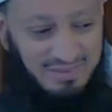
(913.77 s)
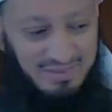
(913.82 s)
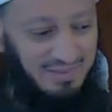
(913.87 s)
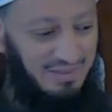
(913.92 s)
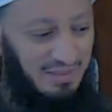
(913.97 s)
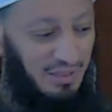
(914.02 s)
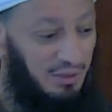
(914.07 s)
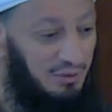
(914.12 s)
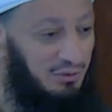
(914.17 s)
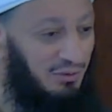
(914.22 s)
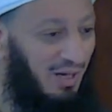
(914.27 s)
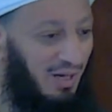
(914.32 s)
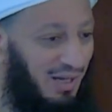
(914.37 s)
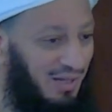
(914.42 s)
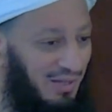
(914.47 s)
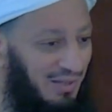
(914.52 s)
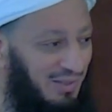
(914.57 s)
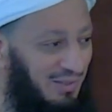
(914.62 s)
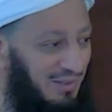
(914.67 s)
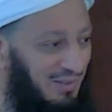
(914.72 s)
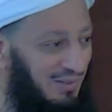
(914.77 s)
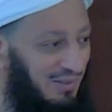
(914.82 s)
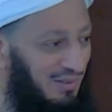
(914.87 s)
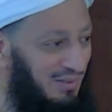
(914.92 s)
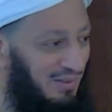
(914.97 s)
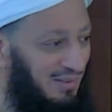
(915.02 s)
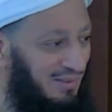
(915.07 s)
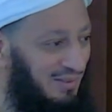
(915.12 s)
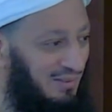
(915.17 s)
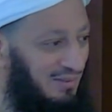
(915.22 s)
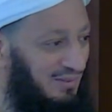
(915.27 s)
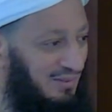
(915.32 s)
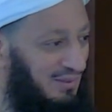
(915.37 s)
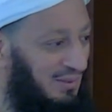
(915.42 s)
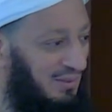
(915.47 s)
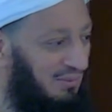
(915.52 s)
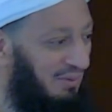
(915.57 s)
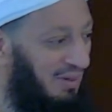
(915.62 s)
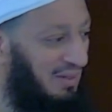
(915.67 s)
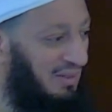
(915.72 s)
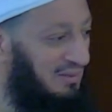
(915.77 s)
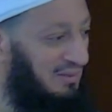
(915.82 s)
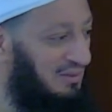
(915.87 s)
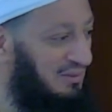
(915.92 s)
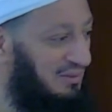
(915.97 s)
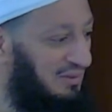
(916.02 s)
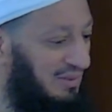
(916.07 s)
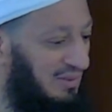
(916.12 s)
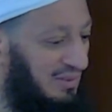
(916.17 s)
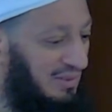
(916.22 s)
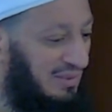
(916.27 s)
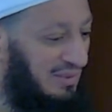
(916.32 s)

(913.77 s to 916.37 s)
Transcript: Hijrah, the greatest